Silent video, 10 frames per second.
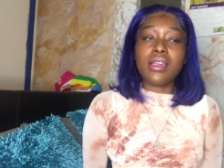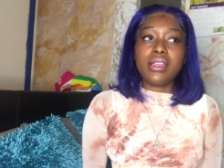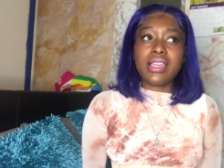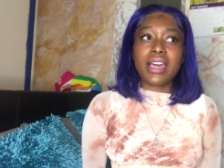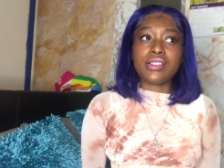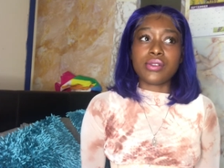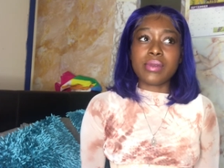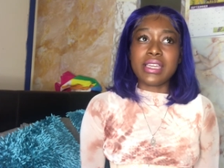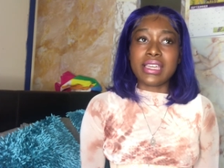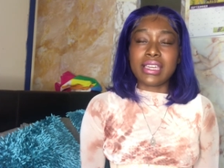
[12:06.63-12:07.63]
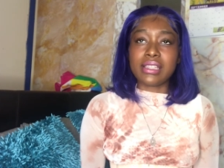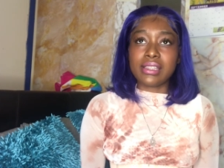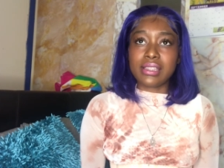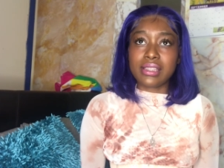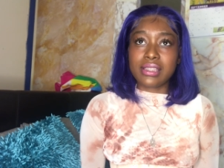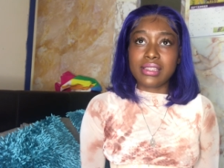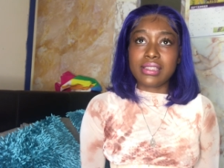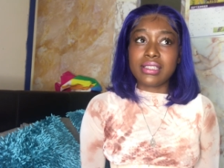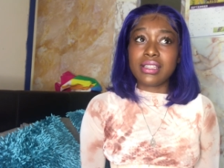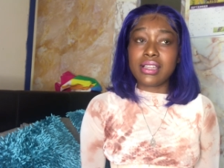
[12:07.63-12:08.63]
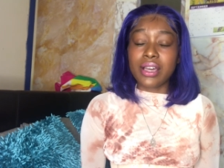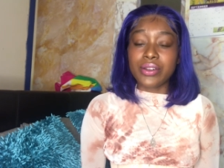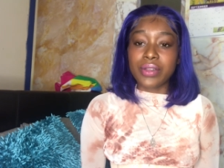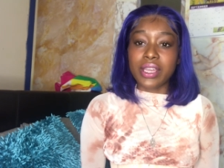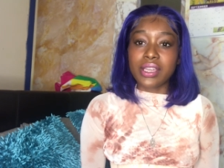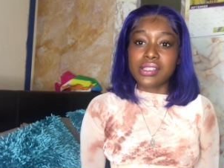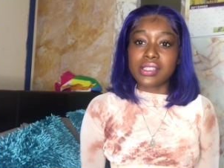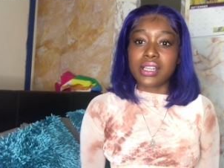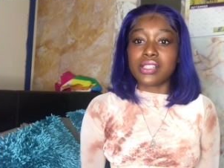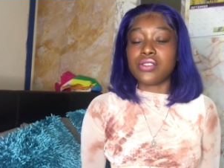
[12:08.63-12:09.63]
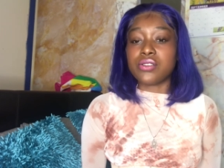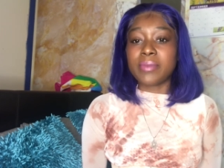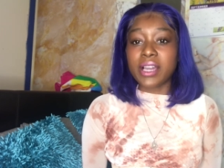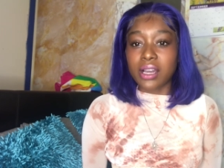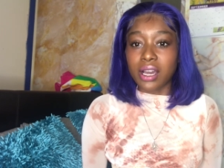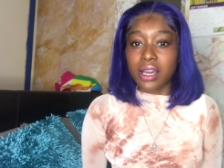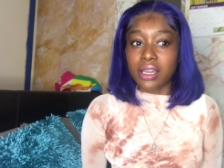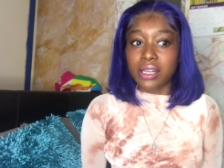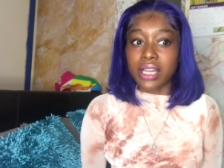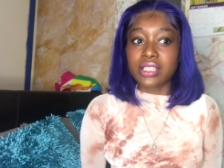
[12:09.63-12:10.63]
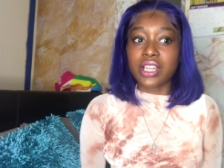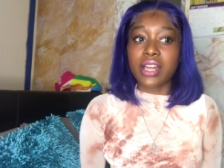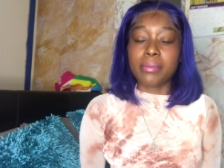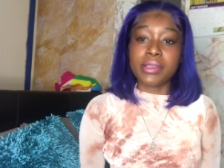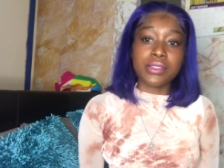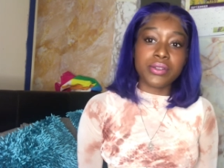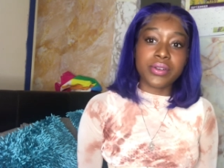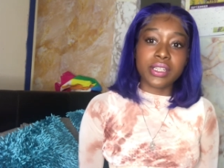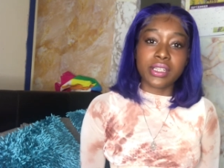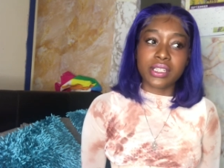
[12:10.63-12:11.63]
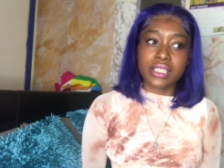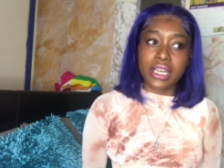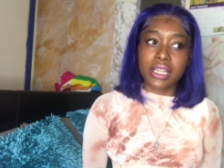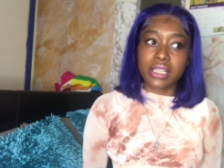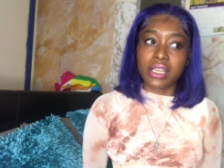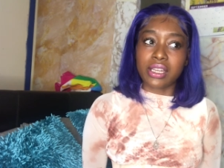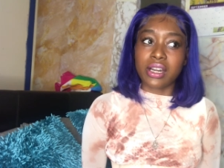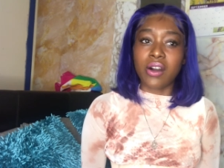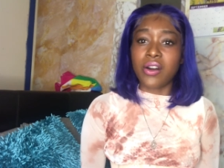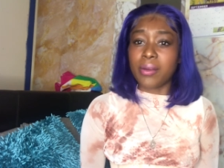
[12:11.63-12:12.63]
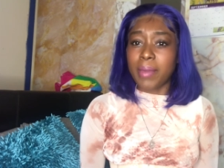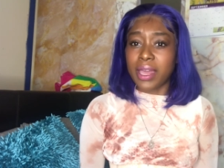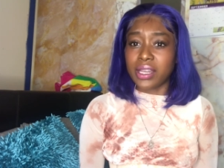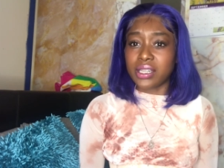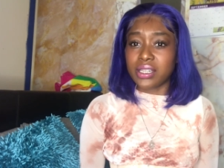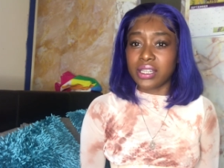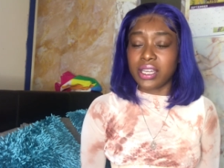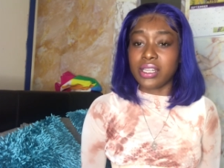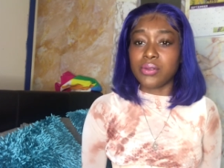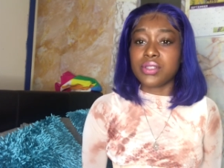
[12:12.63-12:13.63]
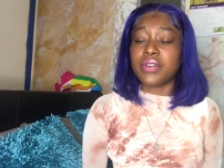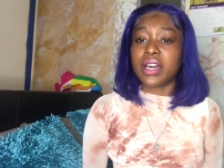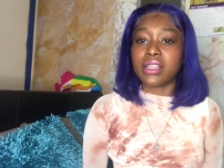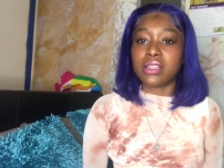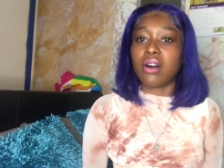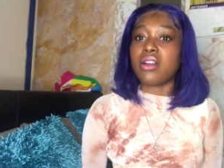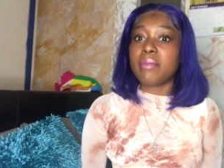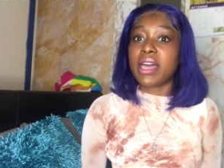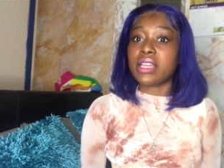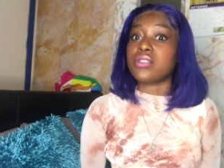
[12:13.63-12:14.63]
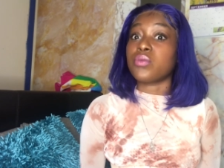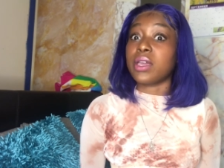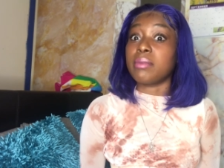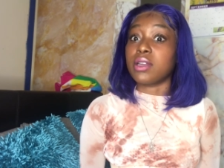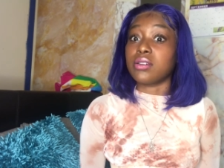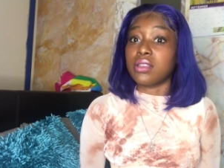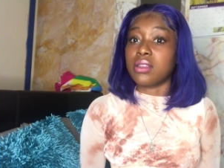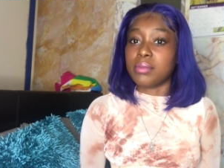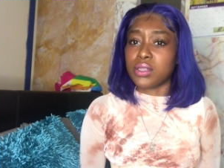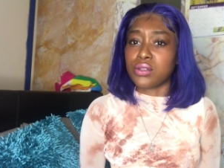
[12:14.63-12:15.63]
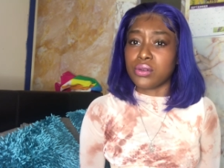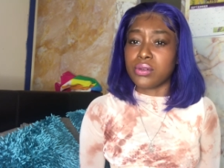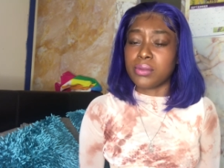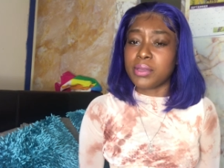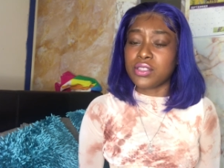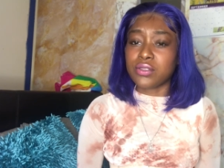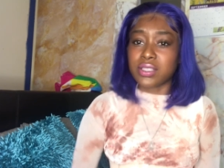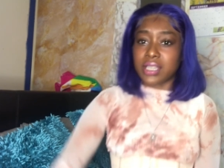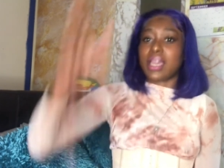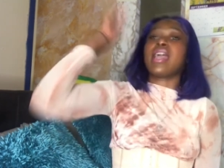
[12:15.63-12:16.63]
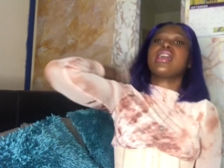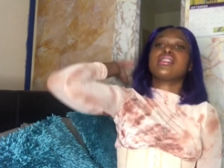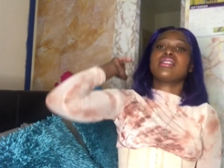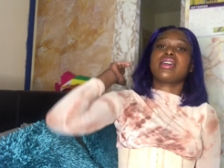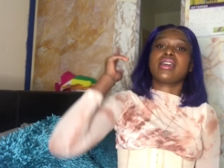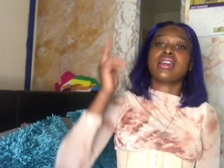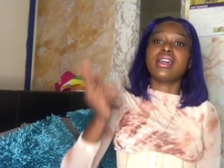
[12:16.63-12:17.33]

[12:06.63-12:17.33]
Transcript: yeah so we get to the gun range i choose my gun i shot a pistol and then i shot like an automatic and it was fun the automatic is way better than the pistol the pistol take your hand like